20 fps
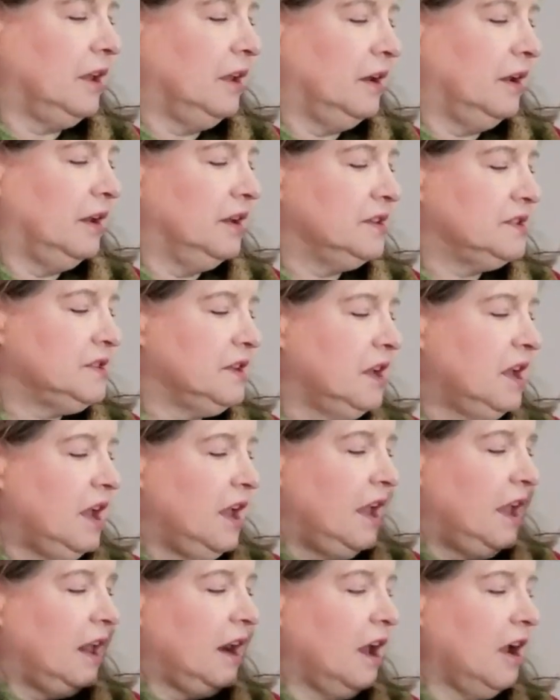in it.
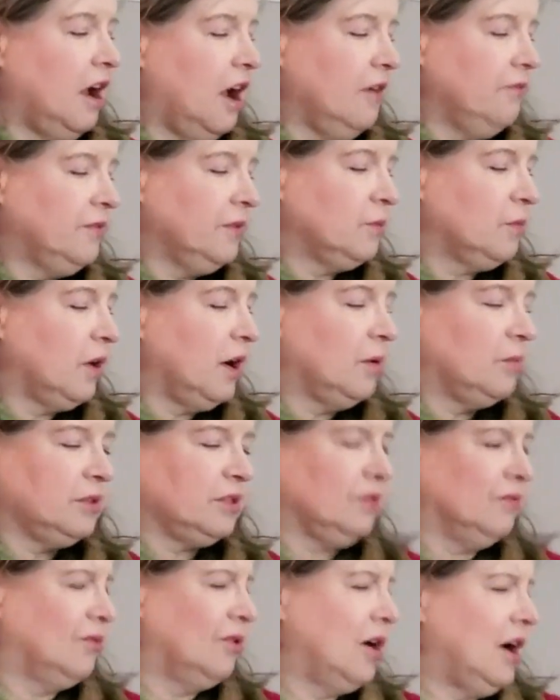And I often wear it with
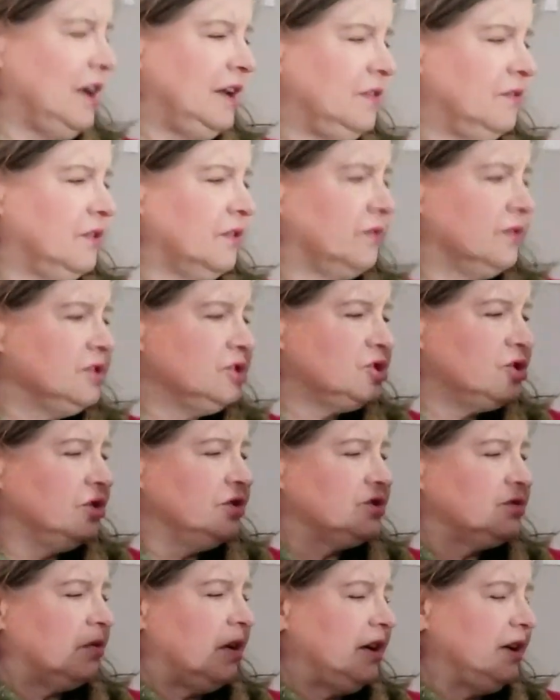a variety of different
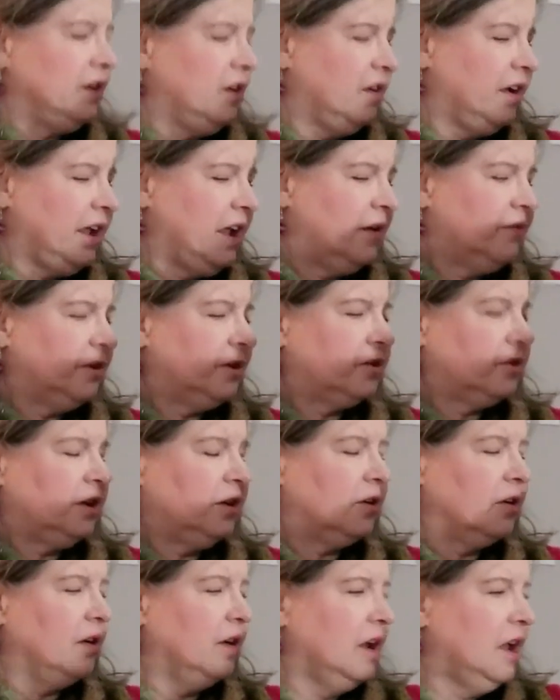shirts. Right now I have under
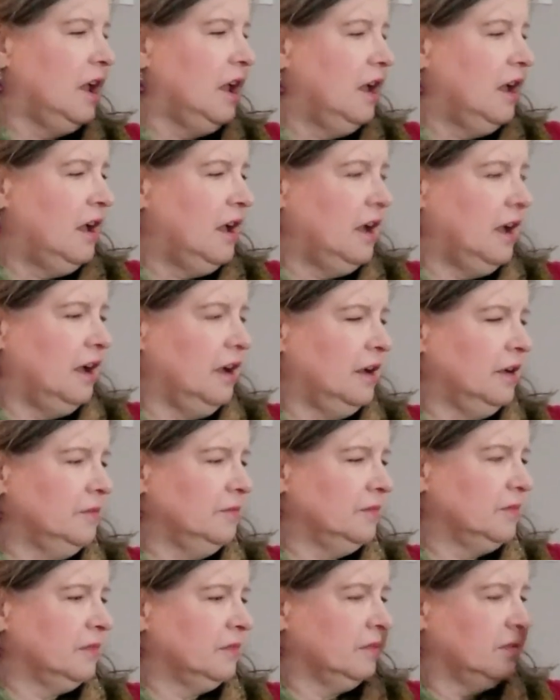here a
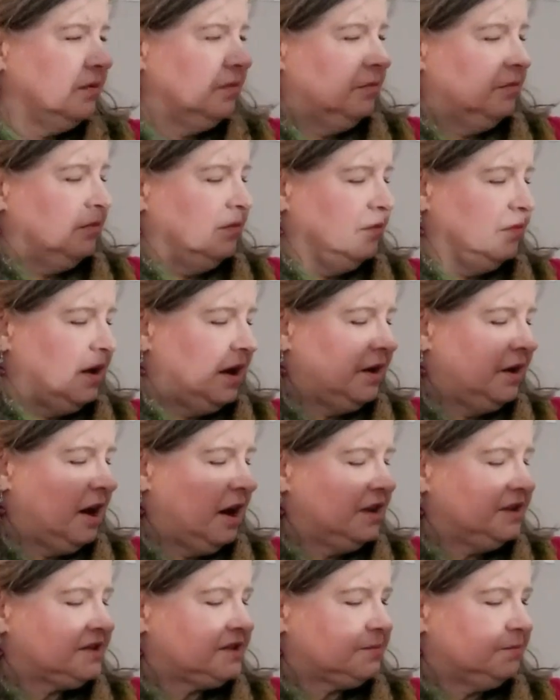
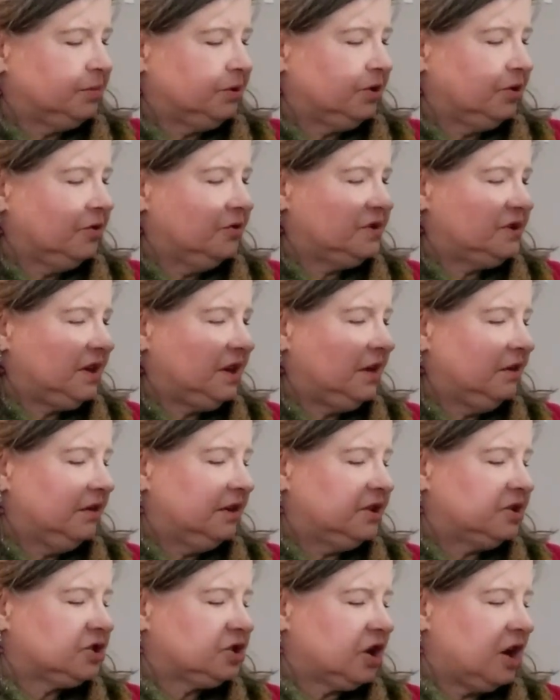nice blue
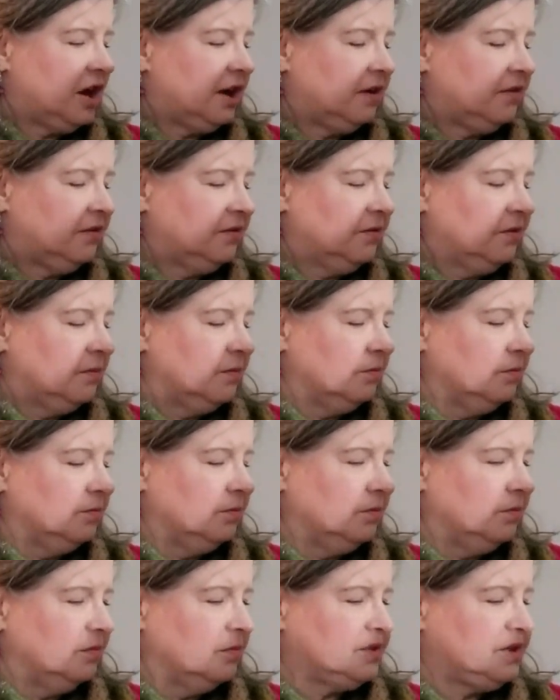tealish kind of
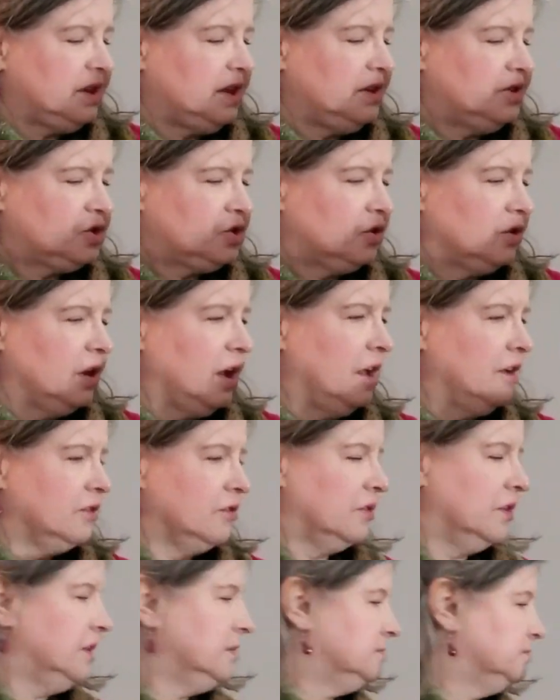t-shirt
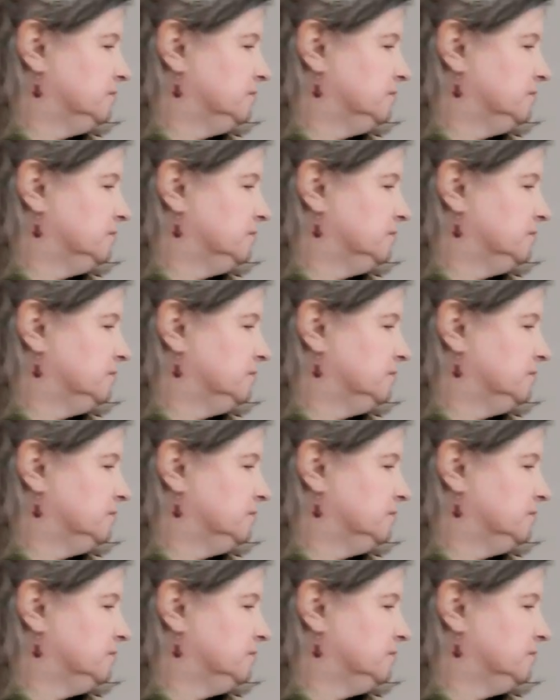under it.